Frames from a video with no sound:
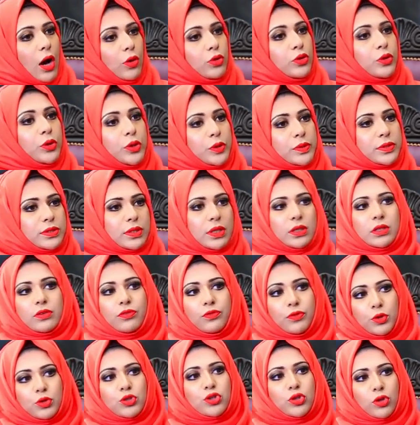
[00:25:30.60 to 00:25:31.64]
How do you see the
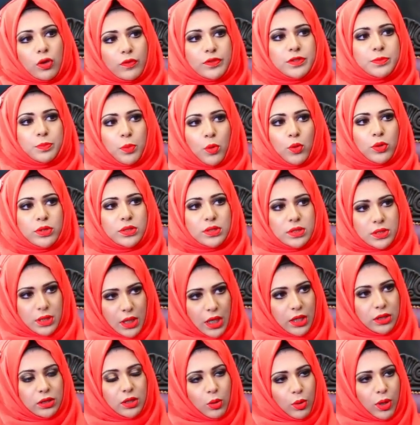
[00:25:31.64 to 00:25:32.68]
future of sports
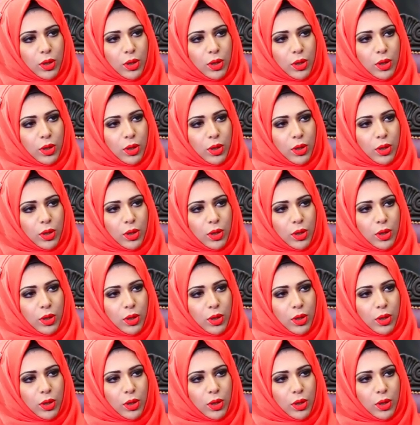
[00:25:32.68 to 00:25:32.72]
in